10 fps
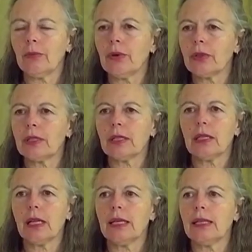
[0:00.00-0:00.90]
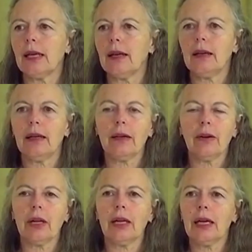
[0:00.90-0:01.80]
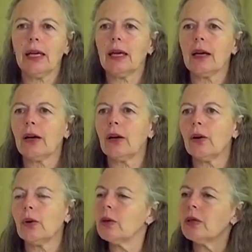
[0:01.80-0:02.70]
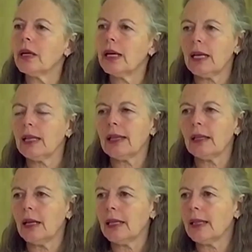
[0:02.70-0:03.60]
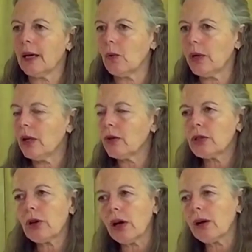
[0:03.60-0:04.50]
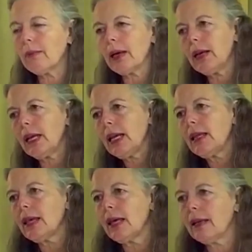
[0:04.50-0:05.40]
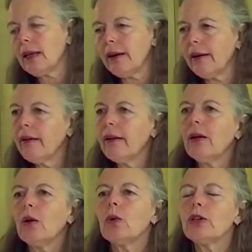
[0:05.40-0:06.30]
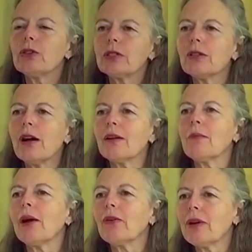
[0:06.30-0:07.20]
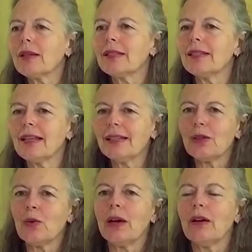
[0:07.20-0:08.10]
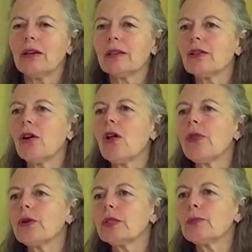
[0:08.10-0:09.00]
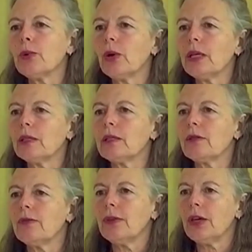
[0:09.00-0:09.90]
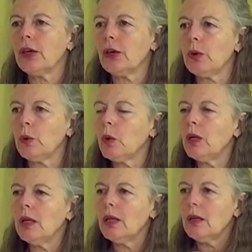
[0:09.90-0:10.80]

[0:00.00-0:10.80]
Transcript: or a personal identity or an ego or anything like that. We don't talk about any of that here. We just talk about resting as awareness. All those points of view